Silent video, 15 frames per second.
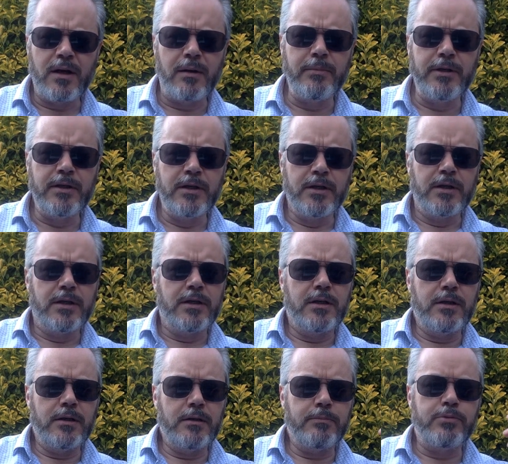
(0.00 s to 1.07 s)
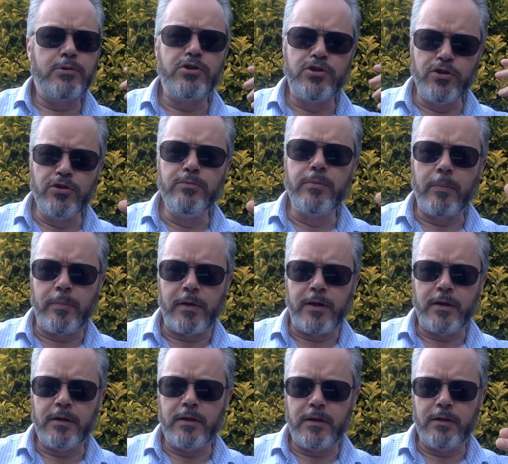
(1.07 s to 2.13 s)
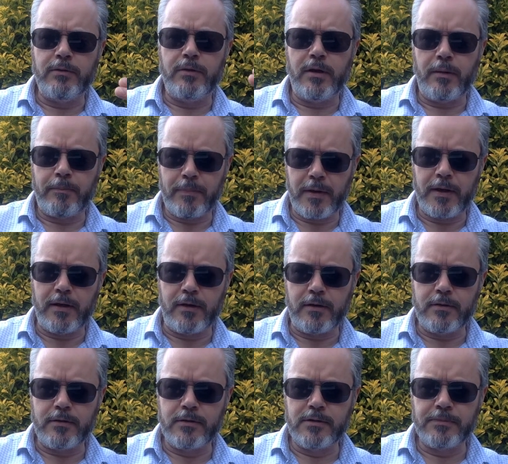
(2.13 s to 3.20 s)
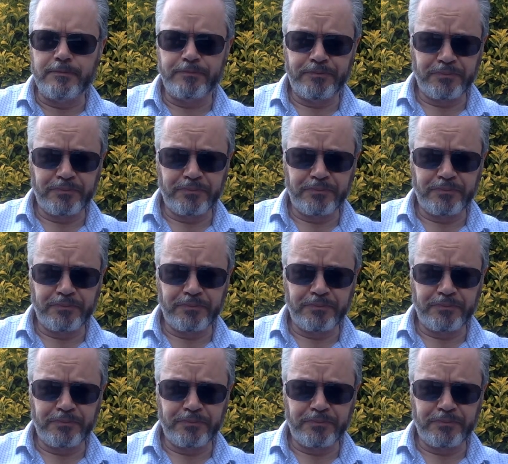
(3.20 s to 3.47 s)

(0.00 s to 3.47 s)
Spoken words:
I mean, presumably he appears